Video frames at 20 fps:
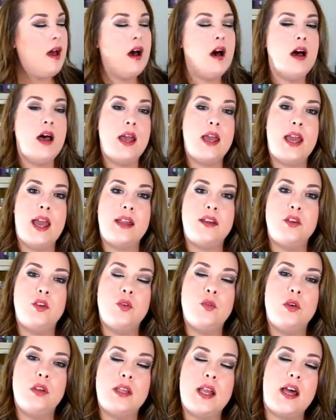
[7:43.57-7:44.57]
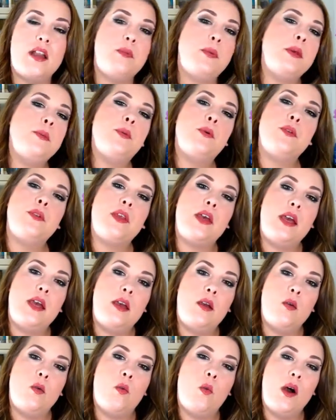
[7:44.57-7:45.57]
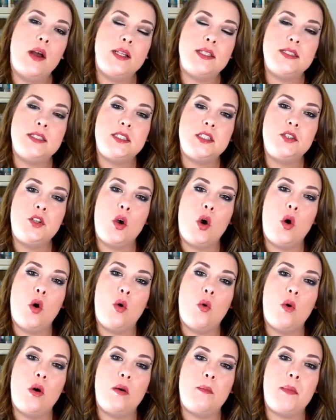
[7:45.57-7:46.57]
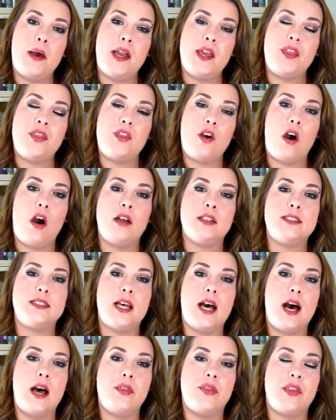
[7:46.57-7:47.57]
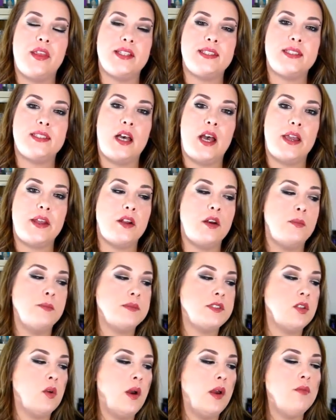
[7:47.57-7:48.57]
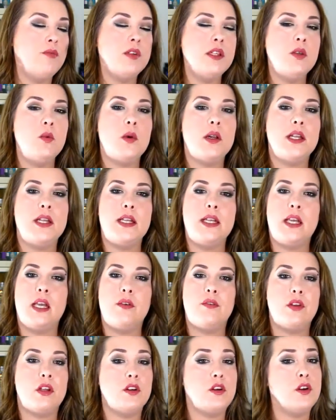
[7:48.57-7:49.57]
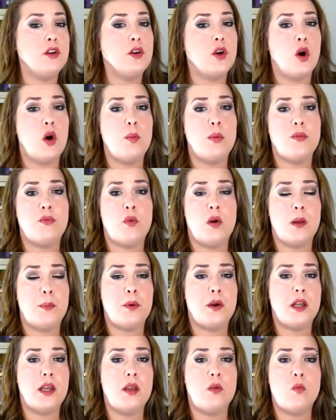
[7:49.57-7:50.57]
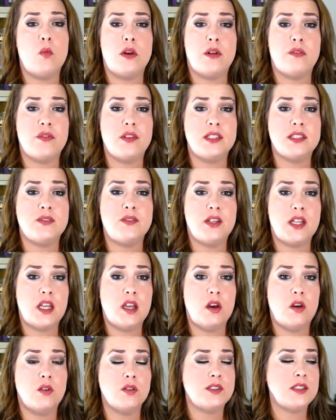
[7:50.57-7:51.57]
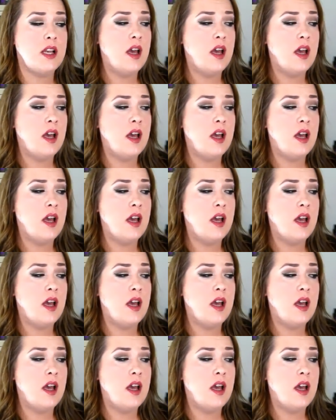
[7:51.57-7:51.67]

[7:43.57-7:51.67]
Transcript: I knew a lot of people that wanted to know my thoughts on this item, so I really wanted to give it a good go before I put it in one of these videos.